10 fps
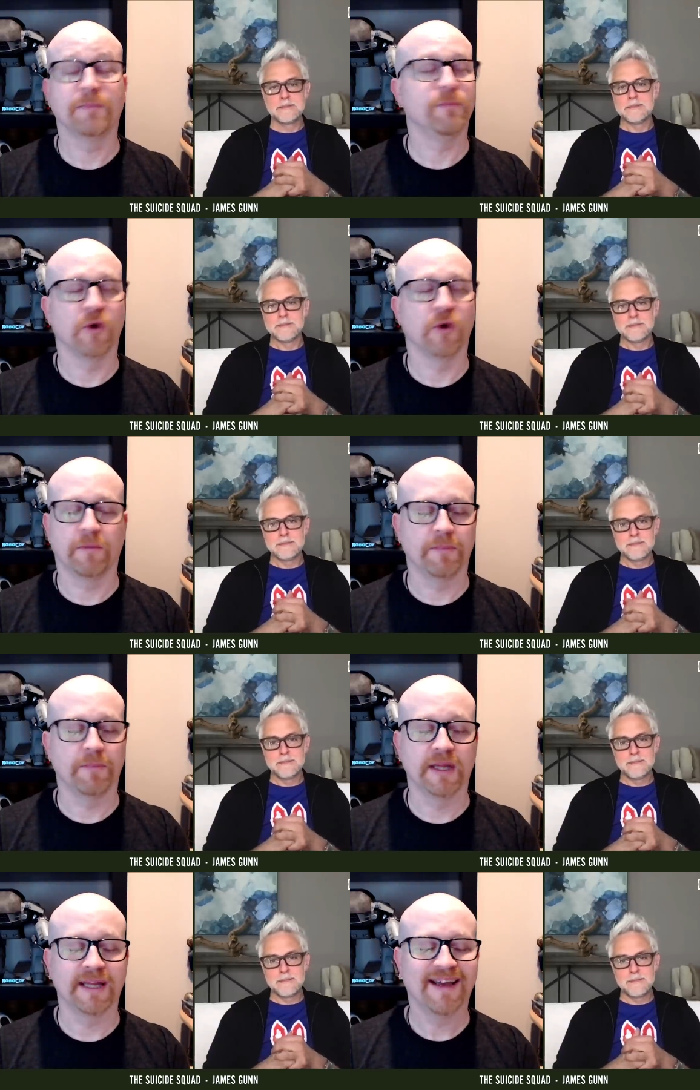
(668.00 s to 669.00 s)
Speaker 1: no,
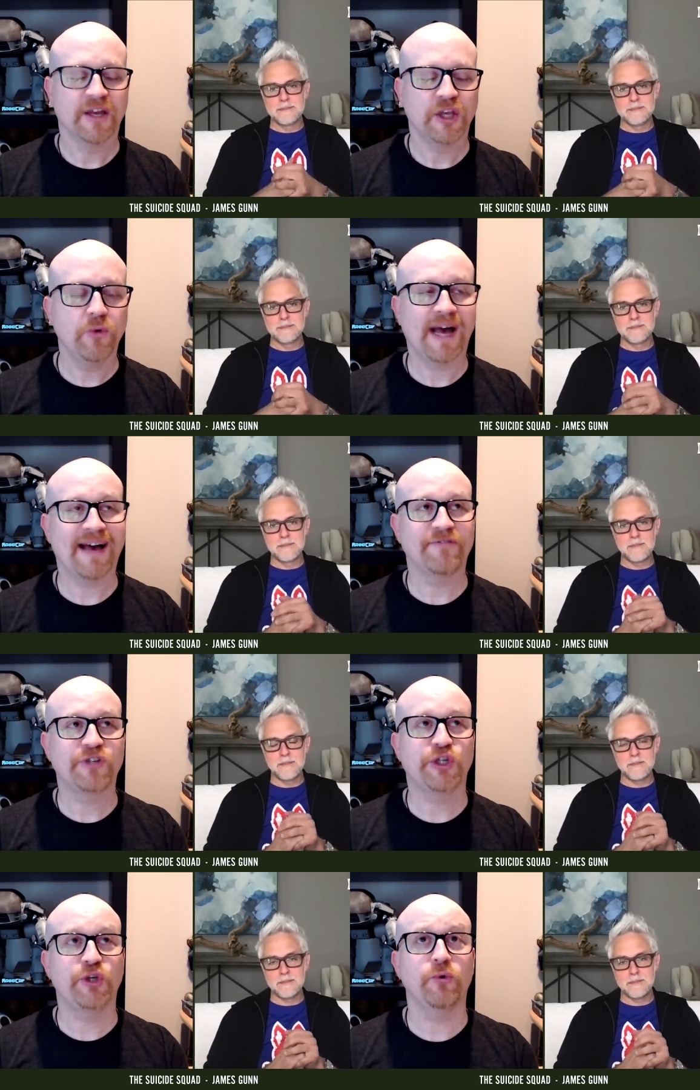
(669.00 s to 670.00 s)
completely. You
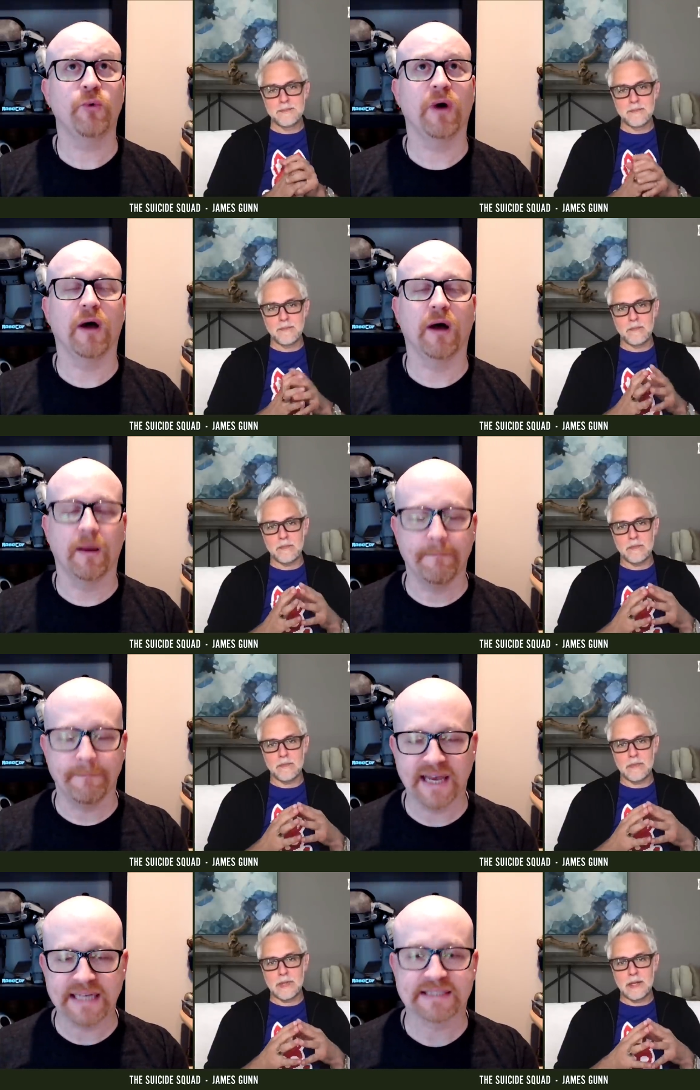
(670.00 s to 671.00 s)
have two
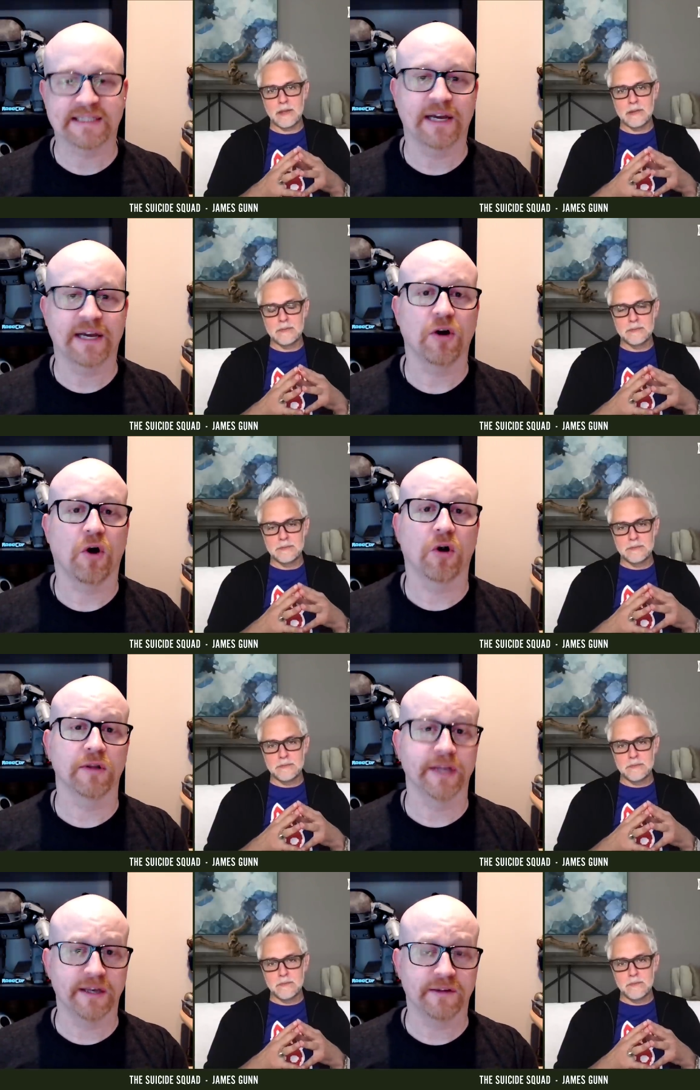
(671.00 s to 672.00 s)
amazing
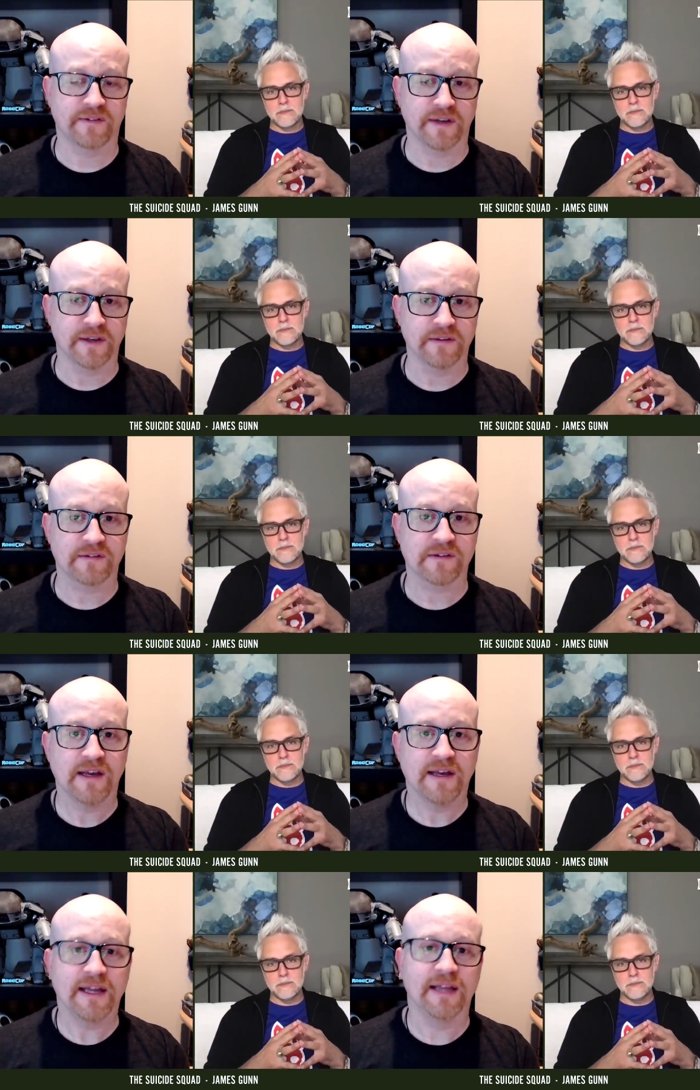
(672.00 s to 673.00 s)
Harley
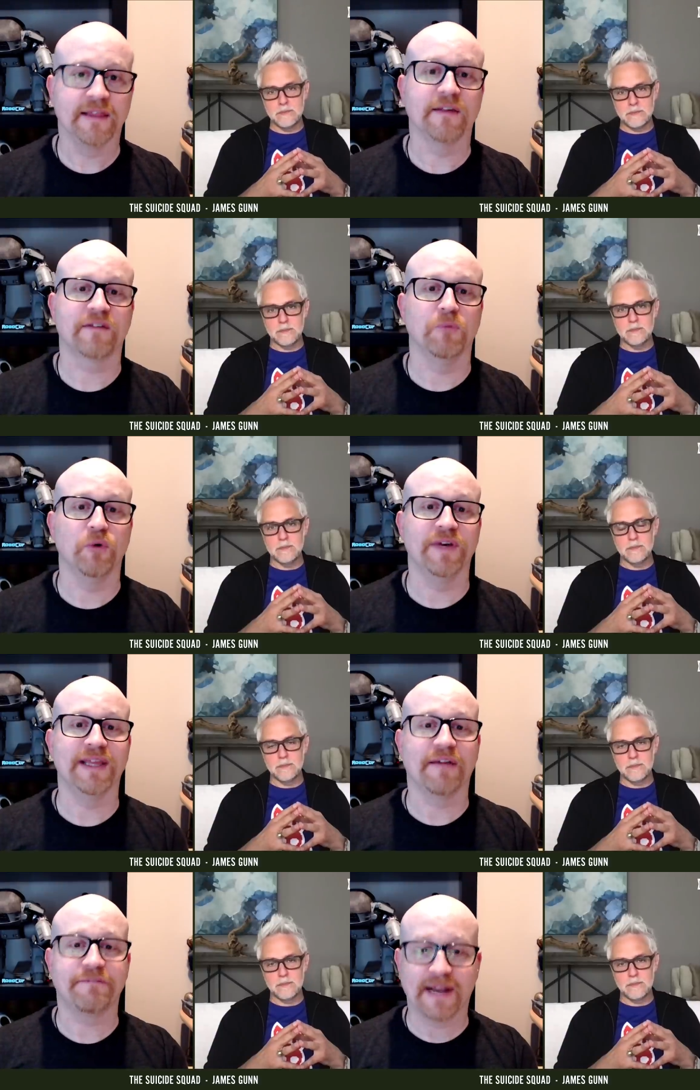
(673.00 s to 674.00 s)
scenes in this
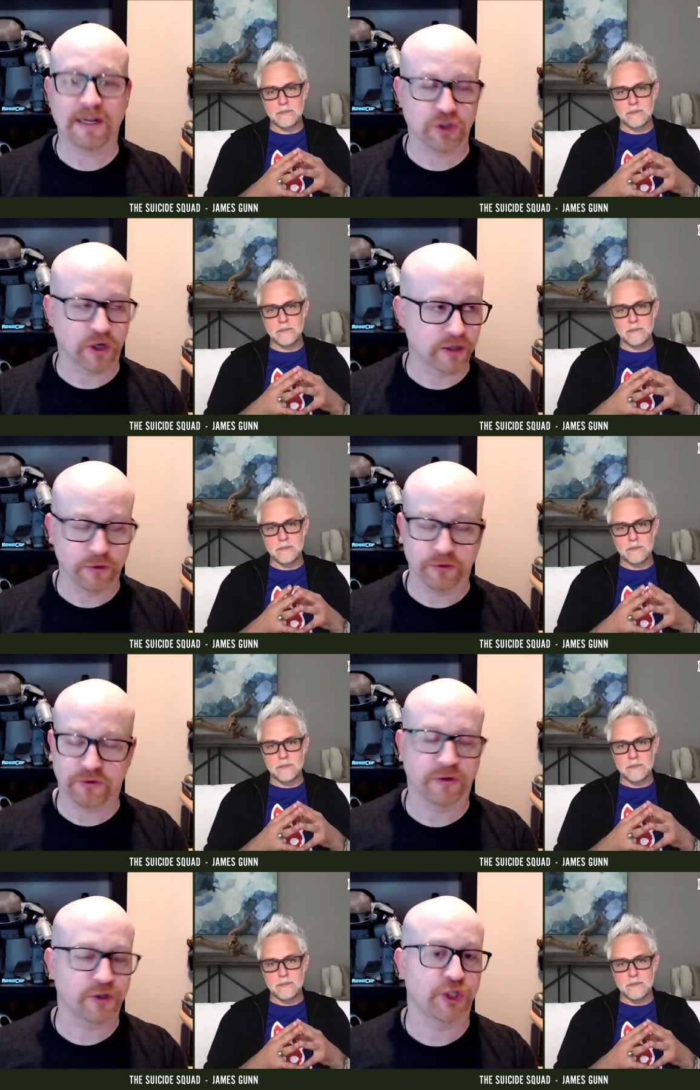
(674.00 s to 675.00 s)
movie that fans are going to
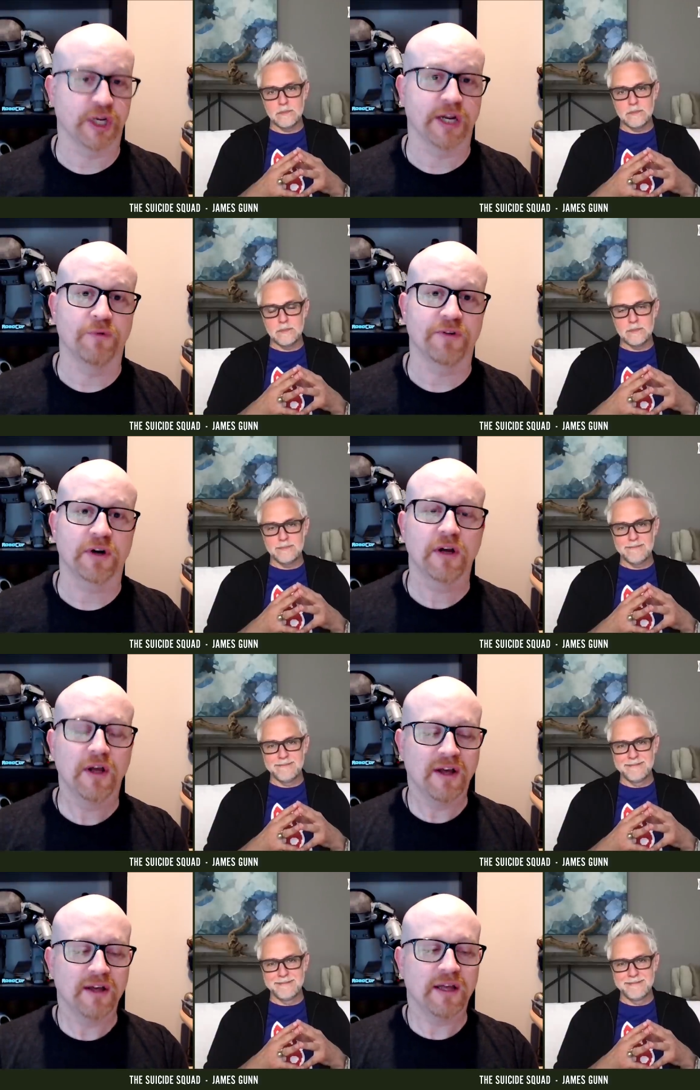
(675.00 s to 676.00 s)
lose their shit
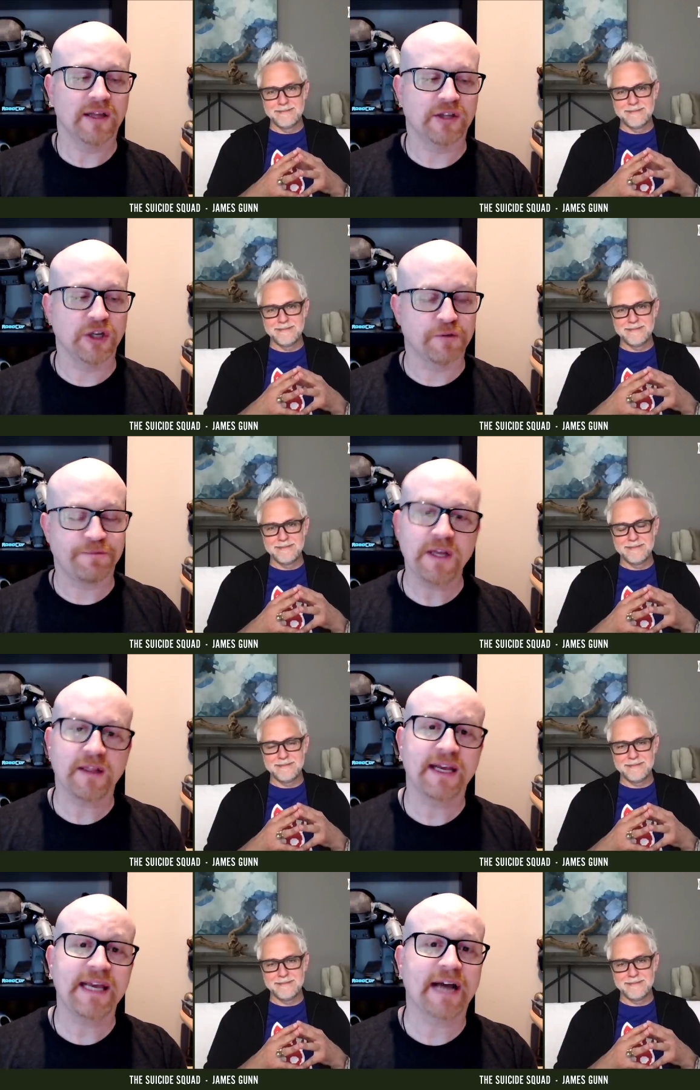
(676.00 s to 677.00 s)
over. Did you
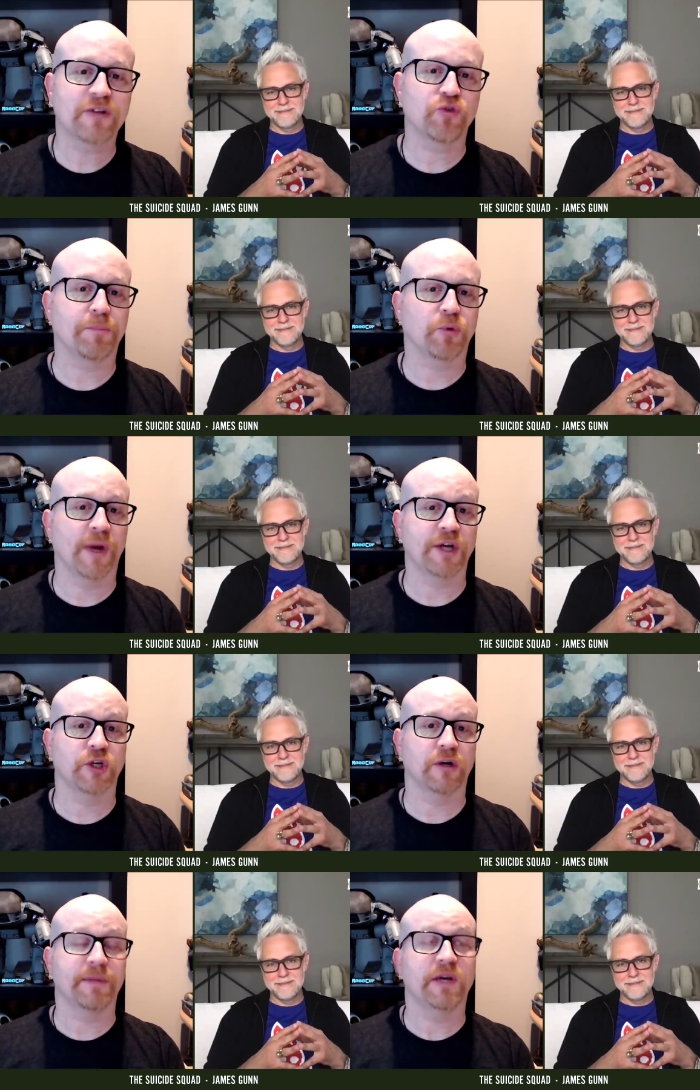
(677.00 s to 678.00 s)
feel any extra
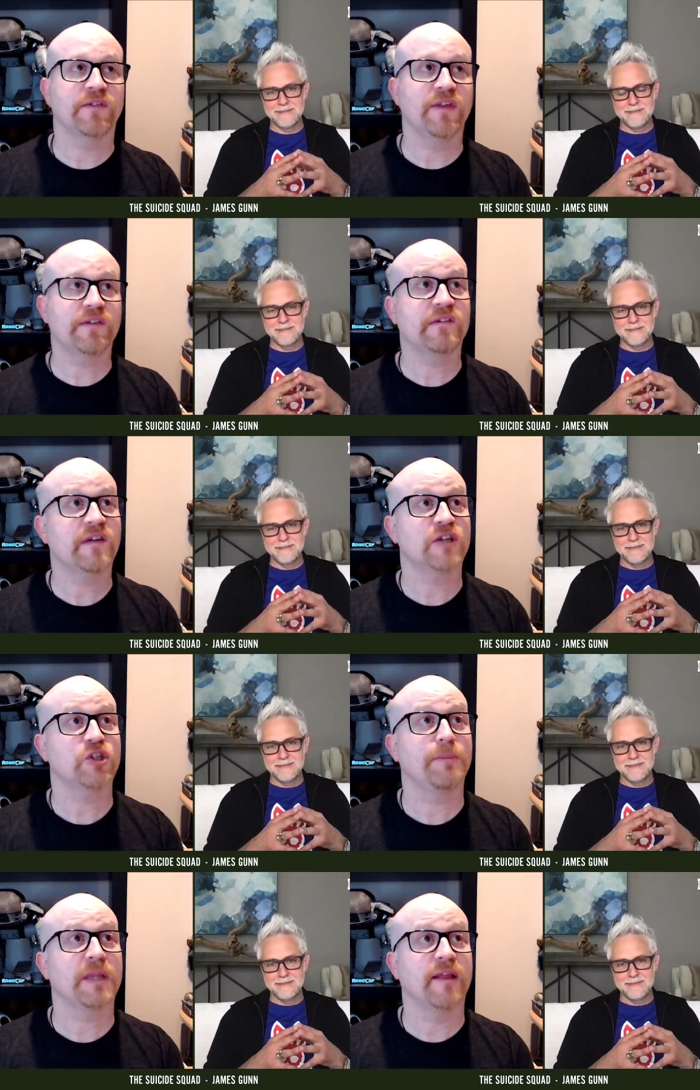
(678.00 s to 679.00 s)
pressure? Because this is
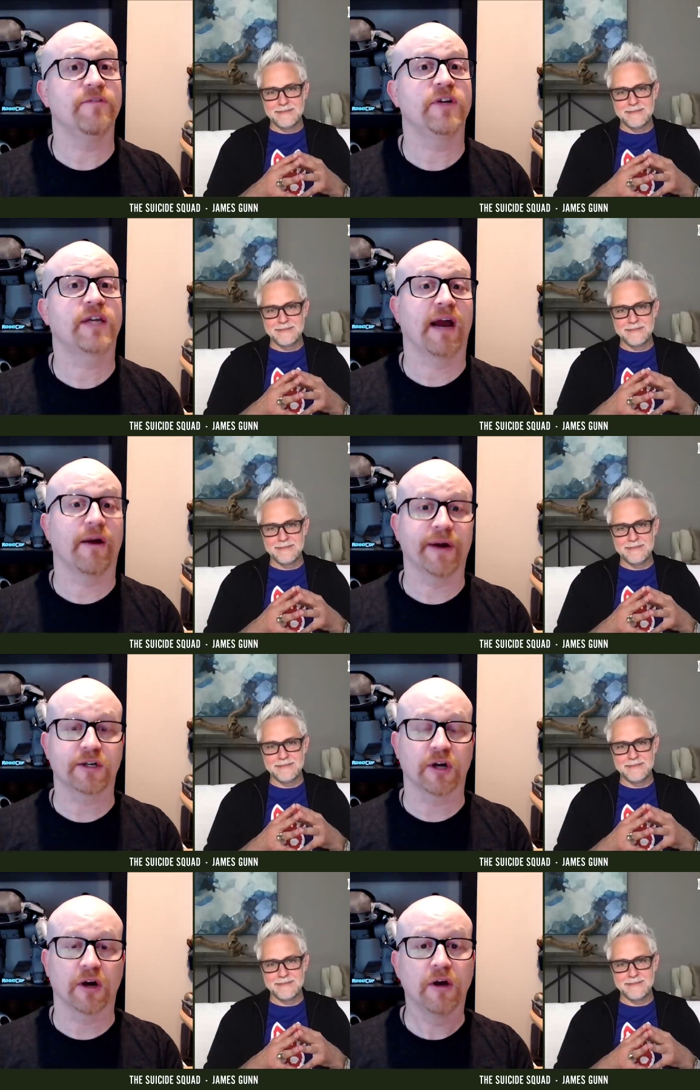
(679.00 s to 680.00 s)
such a beloved
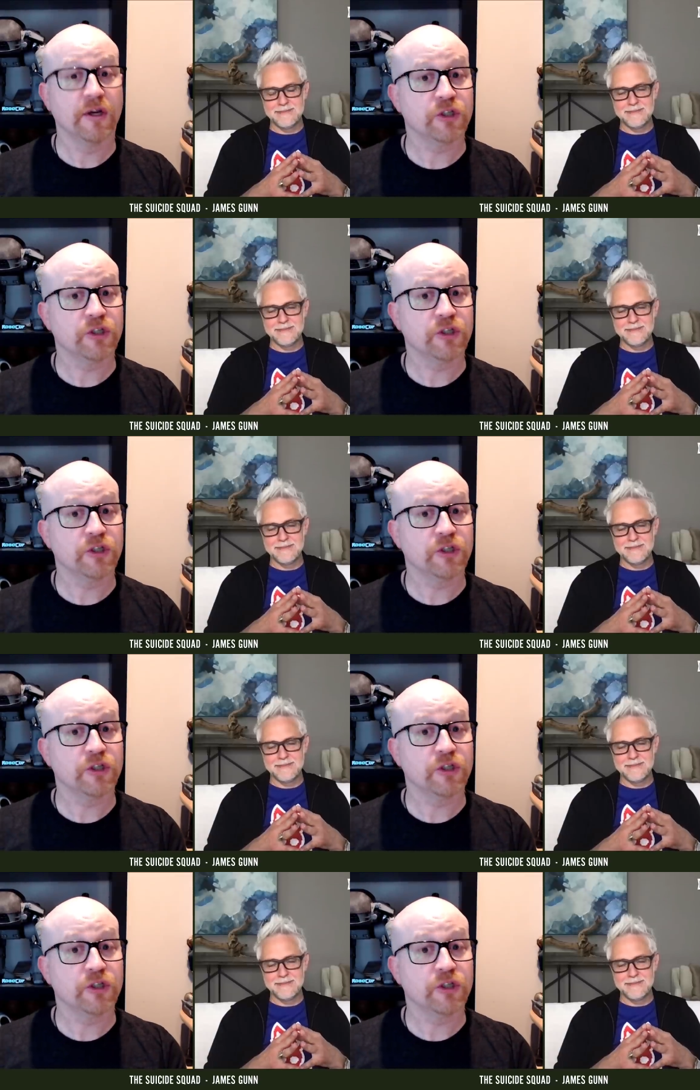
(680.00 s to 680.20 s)
character